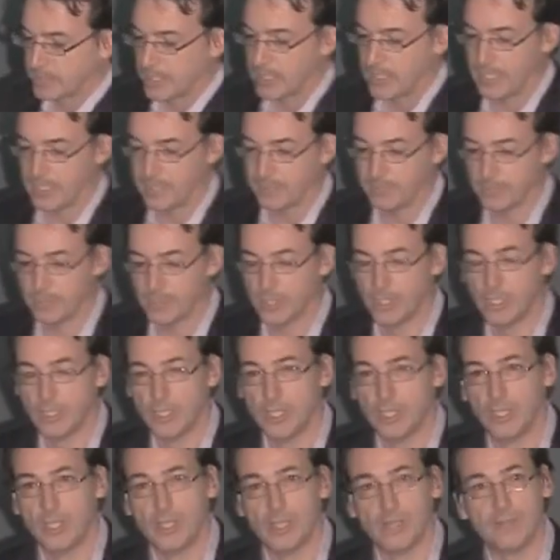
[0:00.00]
that time.
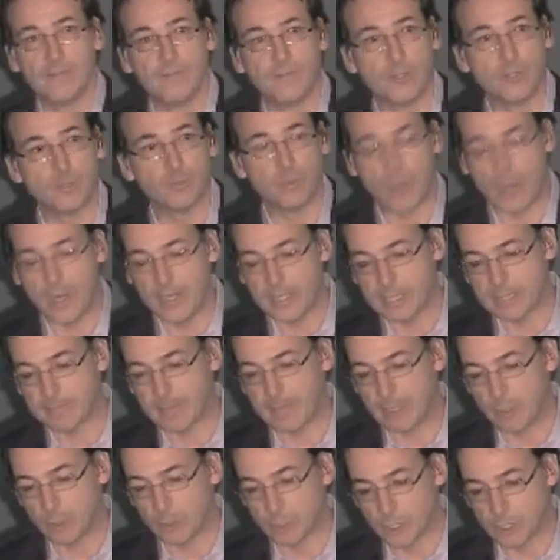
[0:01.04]
The first one
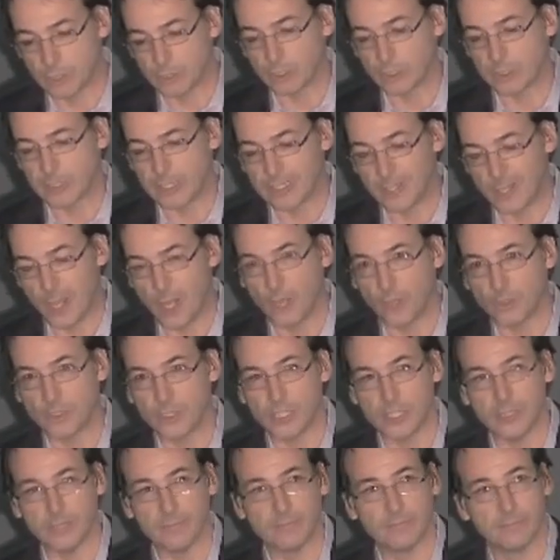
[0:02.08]
is
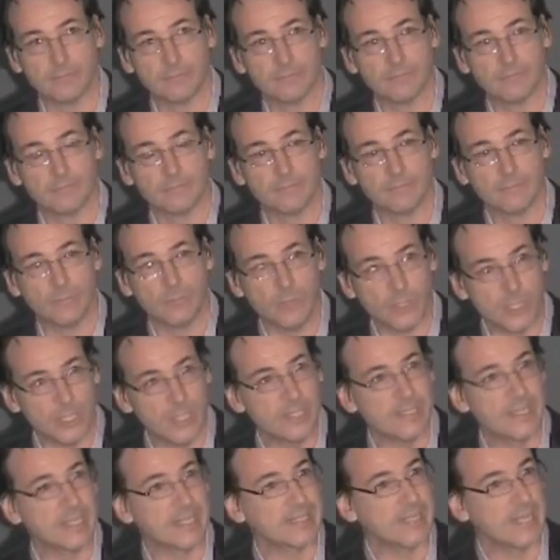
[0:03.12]
biogerontotechnology,
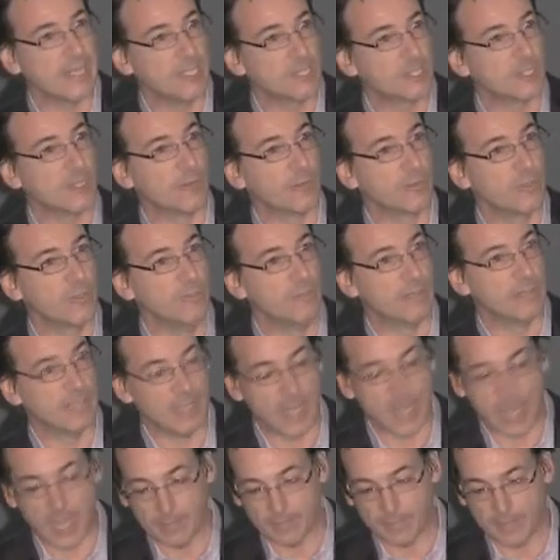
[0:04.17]
which is the extension of
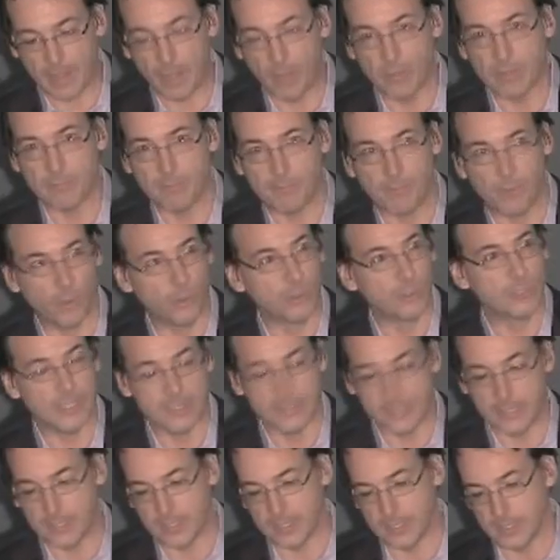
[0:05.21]
human life, how
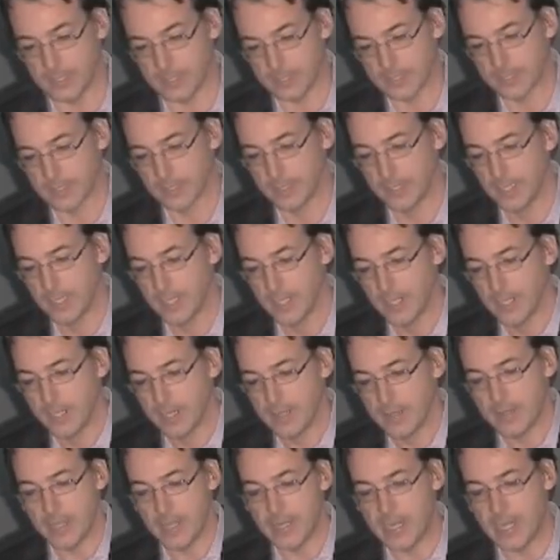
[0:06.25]
important that is.
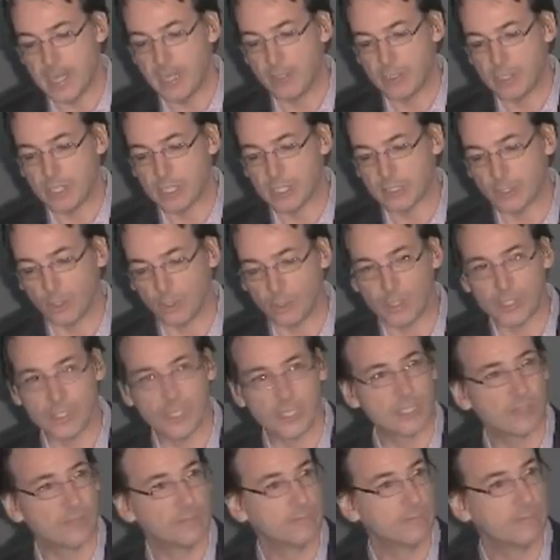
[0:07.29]
Then energy
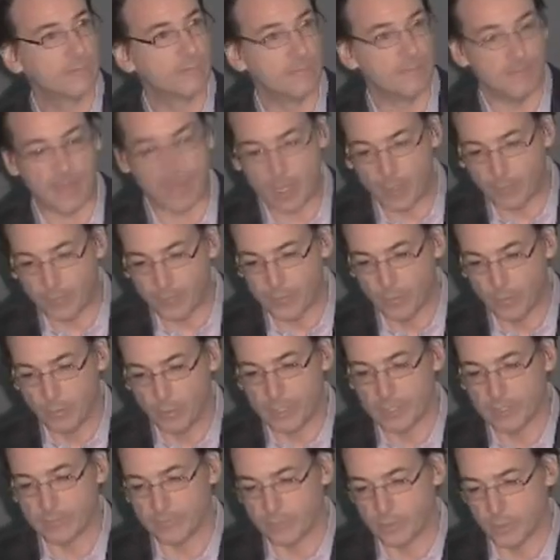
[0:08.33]
storage,
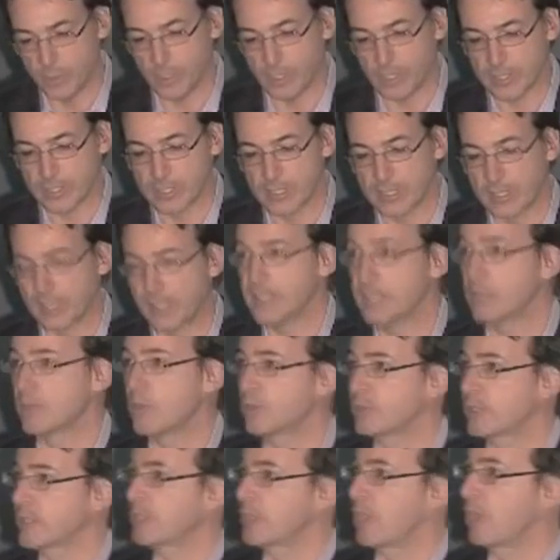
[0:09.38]
biofuels,
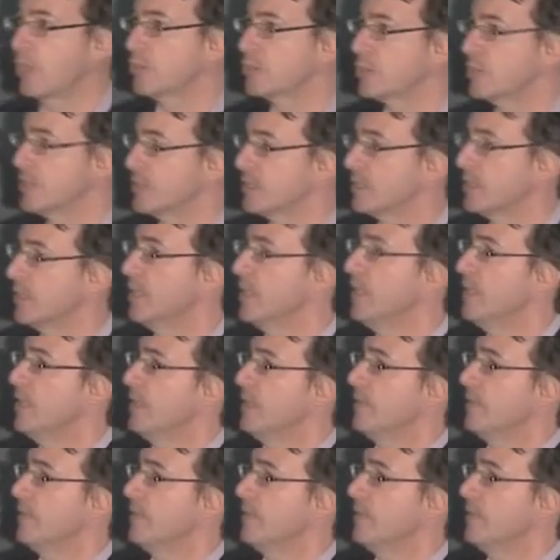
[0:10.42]
clean coal technologies.